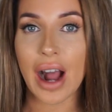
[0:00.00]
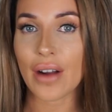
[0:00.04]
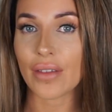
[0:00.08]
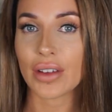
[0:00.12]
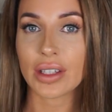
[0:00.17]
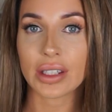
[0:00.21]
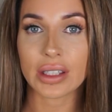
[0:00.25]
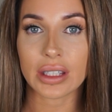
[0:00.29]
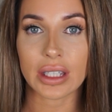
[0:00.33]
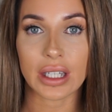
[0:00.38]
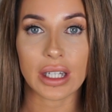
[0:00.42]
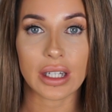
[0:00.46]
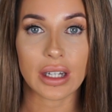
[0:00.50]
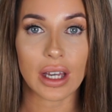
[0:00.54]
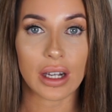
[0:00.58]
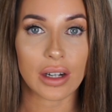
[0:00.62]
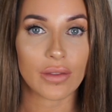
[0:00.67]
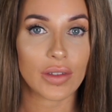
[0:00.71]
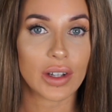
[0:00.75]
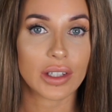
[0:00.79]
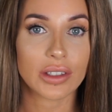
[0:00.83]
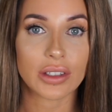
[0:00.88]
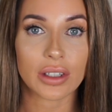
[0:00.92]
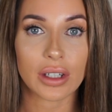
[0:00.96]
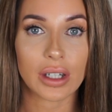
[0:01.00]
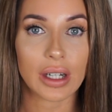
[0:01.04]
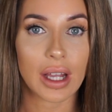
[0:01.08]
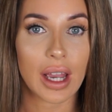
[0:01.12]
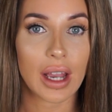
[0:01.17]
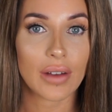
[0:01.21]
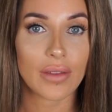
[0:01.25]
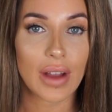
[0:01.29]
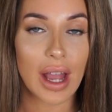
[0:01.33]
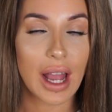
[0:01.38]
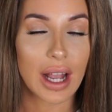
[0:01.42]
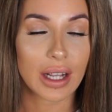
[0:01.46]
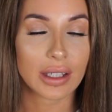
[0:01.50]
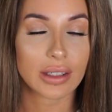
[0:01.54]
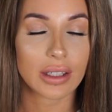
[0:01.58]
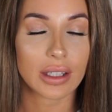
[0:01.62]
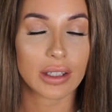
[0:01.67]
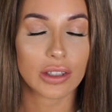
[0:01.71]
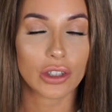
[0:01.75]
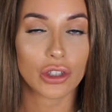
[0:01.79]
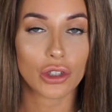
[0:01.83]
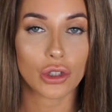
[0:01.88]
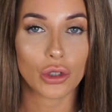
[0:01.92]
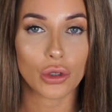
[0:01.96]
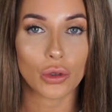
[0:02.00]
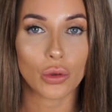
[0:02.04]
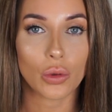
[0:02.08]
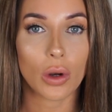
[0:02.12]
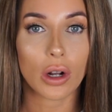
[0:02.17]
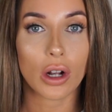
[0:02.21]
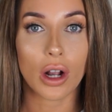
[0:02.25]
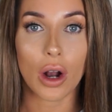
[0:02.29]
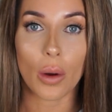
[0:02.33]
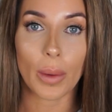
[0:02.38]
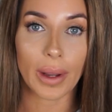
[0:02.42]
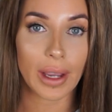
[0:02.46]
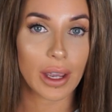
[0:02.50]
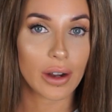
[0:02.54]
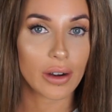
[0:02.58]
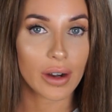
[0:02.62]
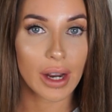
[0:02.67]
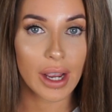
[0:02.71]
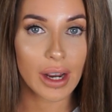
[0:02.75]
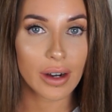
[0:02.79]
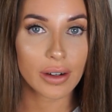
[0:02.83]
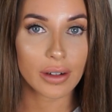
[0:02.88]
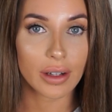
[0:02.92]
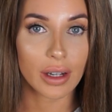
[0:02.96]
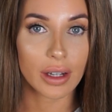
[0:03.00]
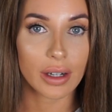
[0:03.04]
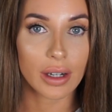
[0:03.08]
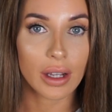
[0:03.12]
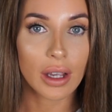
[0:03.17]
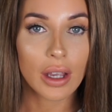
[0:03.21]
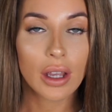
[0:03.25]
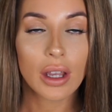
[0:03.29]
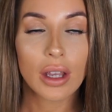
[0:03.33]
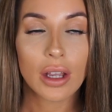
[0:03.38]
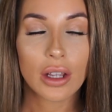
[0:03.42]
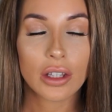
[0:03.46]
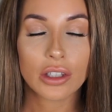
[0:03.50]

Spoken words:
obviously none of us are going to have access to go and get our hair done.